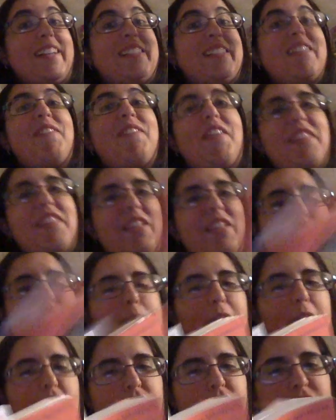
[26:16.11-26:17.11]
so I found that super
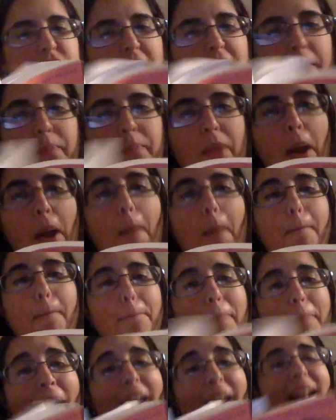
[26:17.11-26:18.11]
interesting.
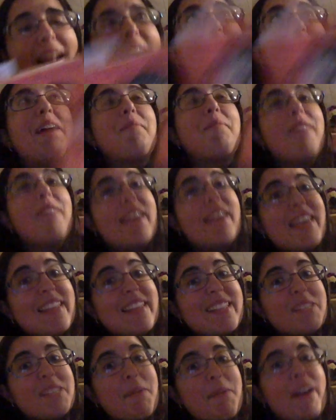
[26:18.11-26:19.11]
But I am liking
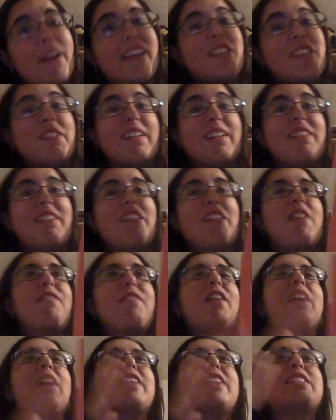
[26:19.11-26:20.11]
this book. It's really, really
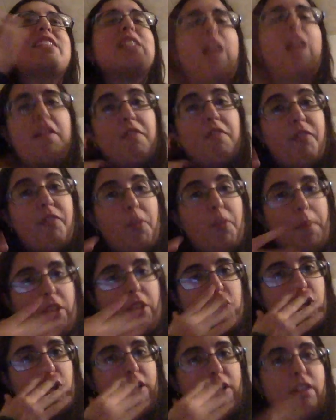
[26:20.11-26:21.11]
fun. It's a lot of
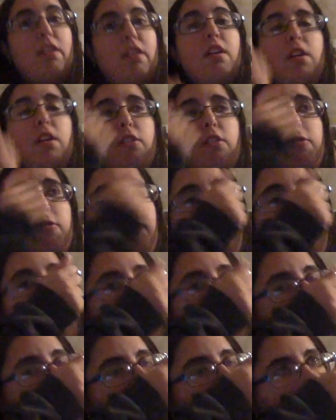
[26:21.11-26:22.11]
information,
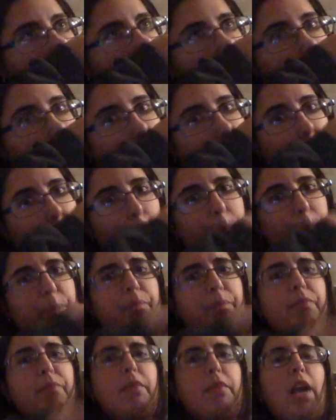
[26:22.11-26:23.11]
very like
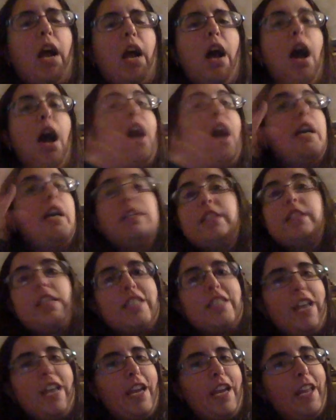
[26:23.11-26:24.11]
high
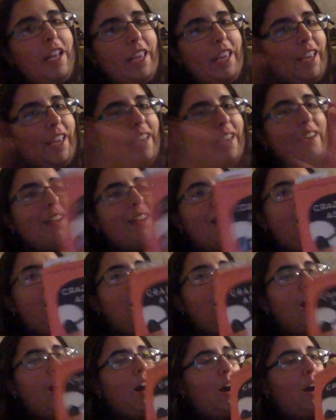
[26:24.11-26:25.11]
society,
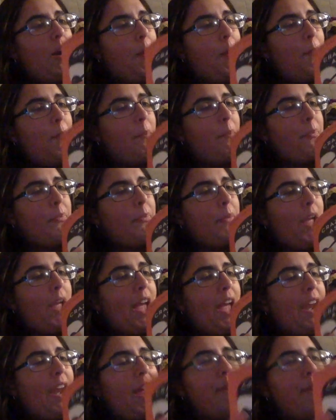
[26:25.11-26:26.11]
and
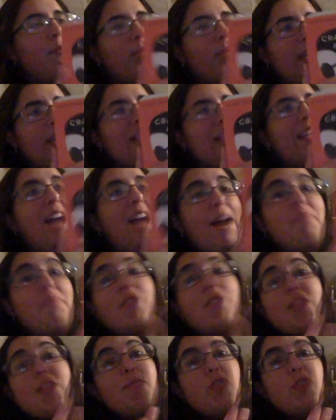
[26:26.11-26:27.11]
I'm
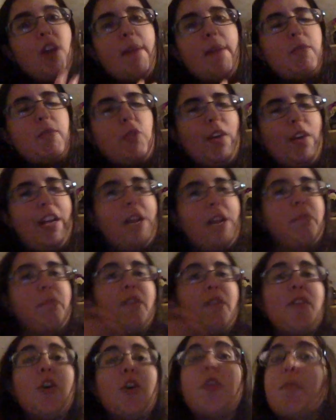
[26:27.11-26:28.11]
enjoying it. I'm
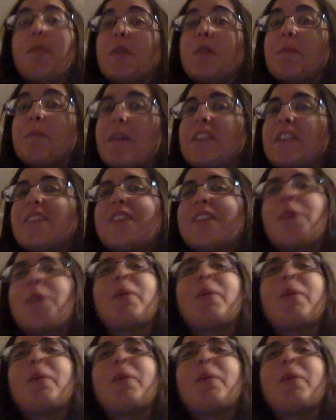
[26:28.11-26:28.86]
loving all the perspectives that we're